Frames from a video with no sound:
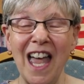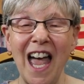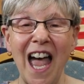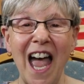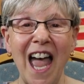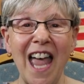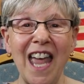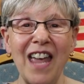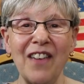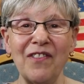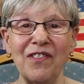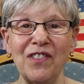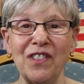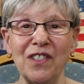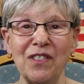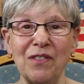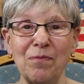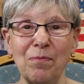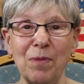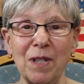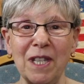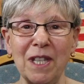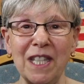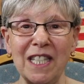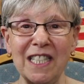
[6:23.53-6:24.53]
I have to
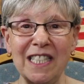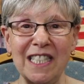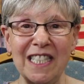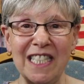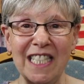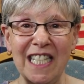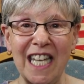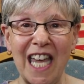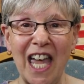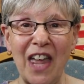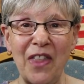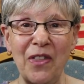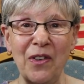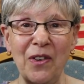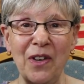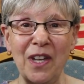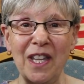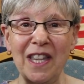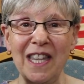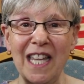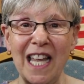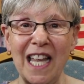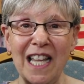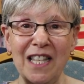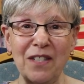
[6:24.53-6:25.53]
put this together,
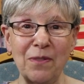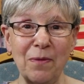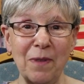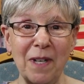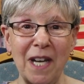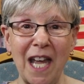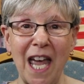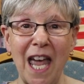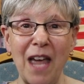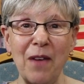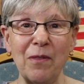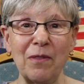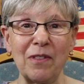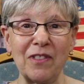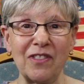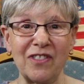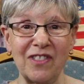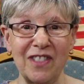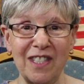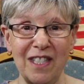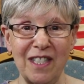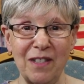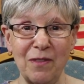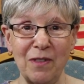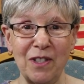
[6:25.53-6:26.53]
and that's when I will
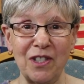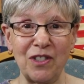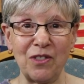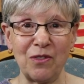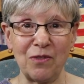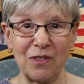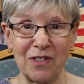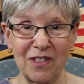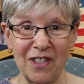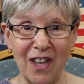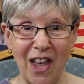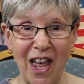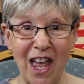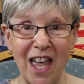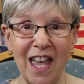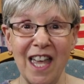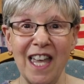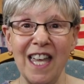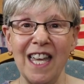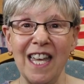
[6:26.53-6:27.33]
see what you saw.